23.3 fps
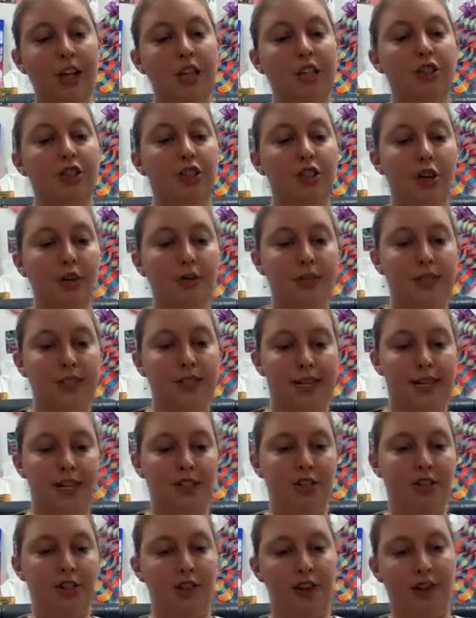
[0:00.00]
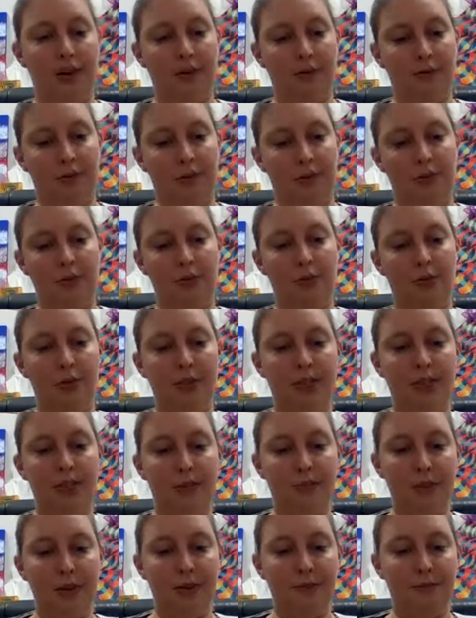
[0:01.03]
Joe's station and influence were
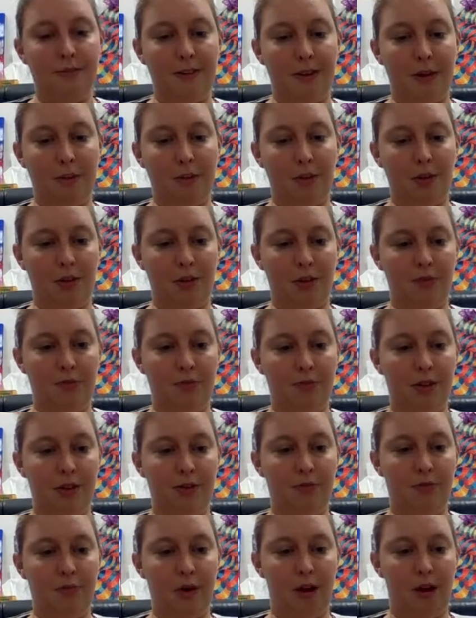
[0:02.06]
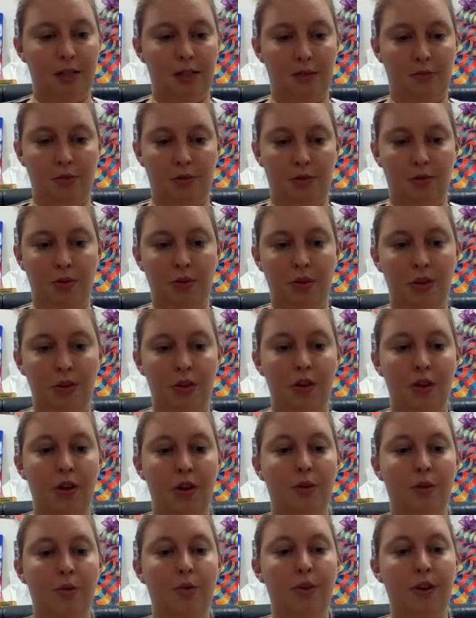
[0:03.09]
something feebler, if possible,
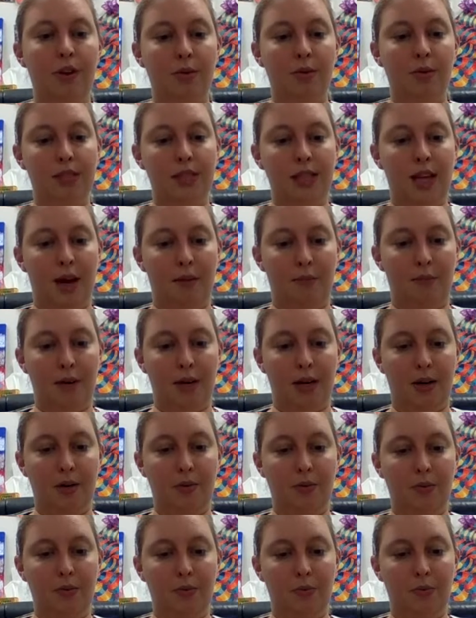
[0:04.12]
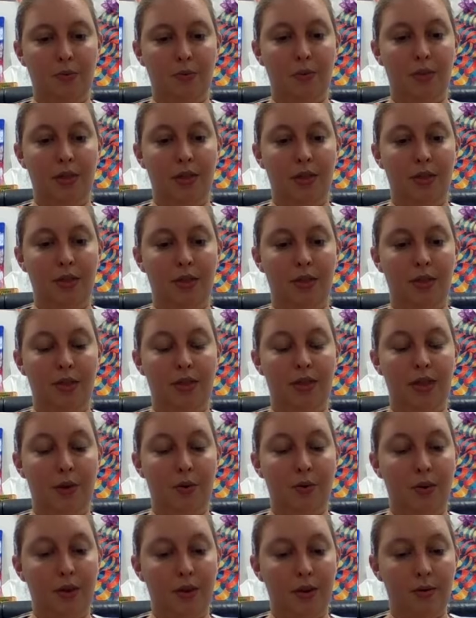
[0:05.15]
when there was company
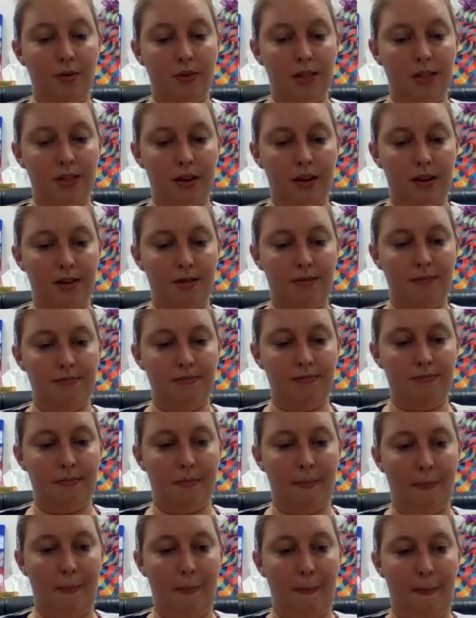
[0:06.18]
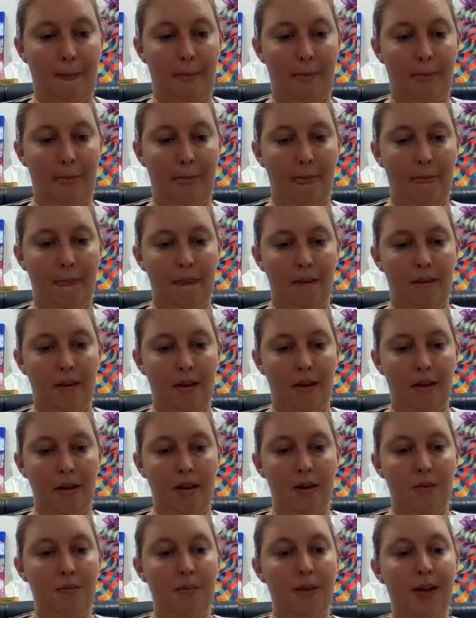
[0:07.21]
than when there was none.
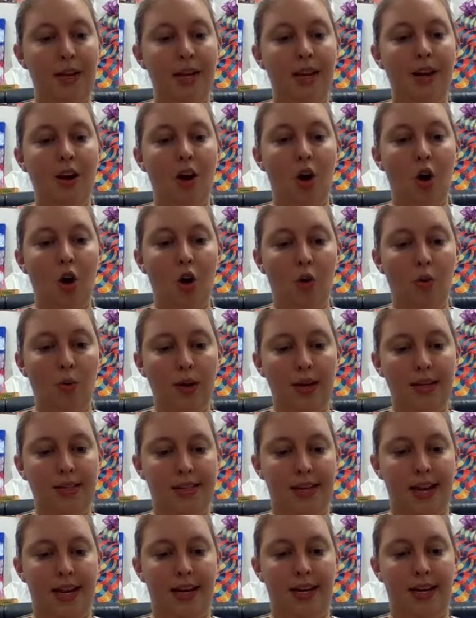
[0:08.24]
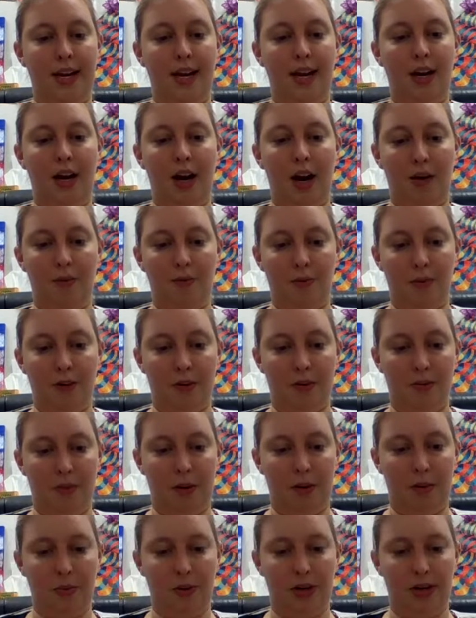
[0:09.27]
But he always aided and comforted
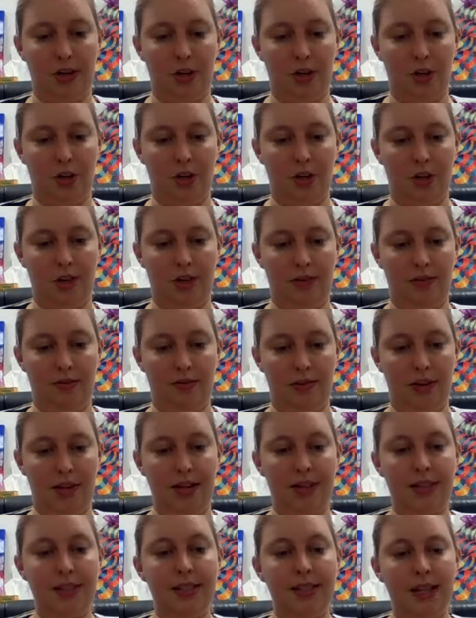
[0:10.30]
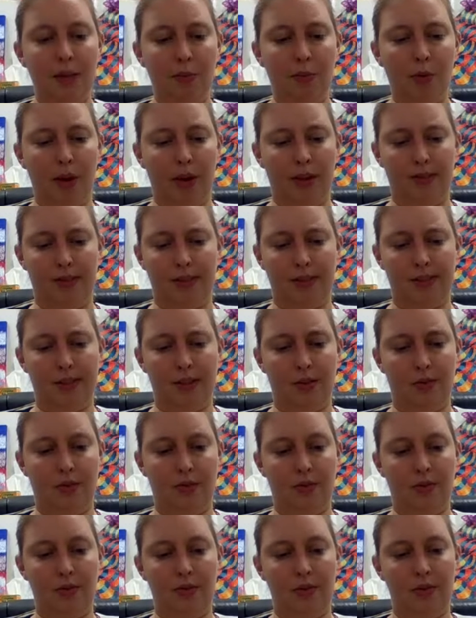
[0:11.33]
me when he could, in some way of his
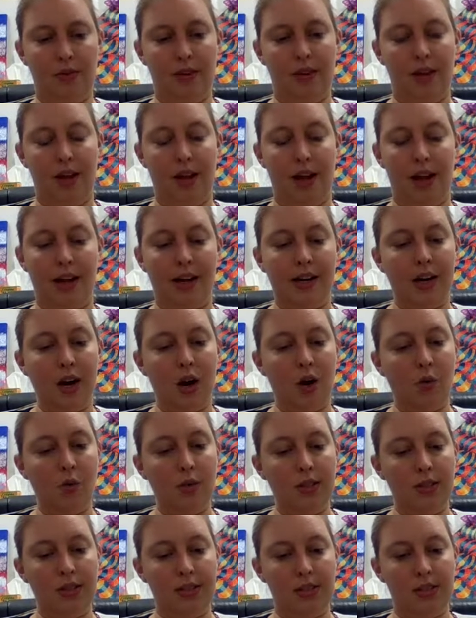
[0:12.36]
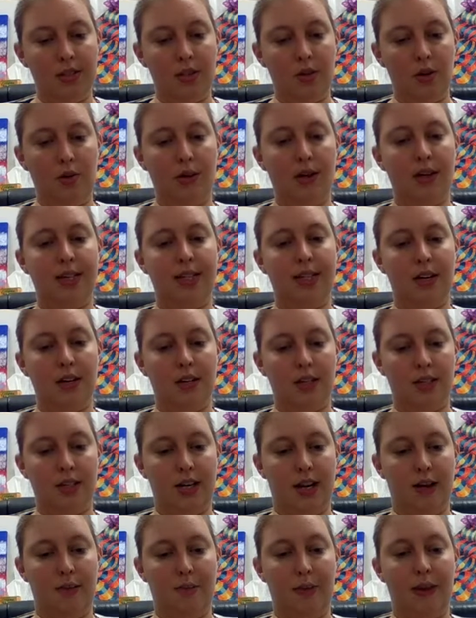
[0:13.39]
own, and he always did so at dinner
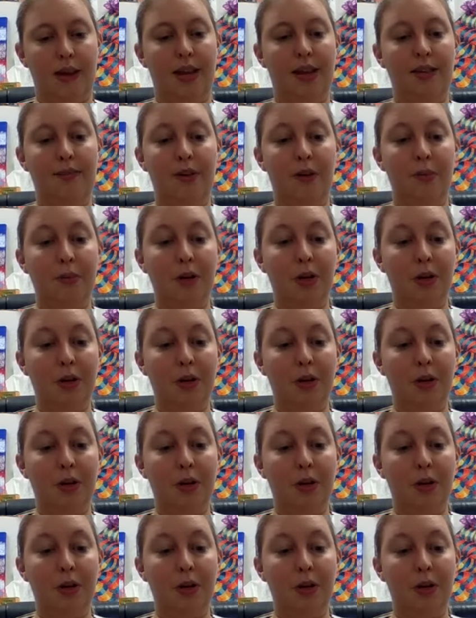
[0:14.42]
time by giving me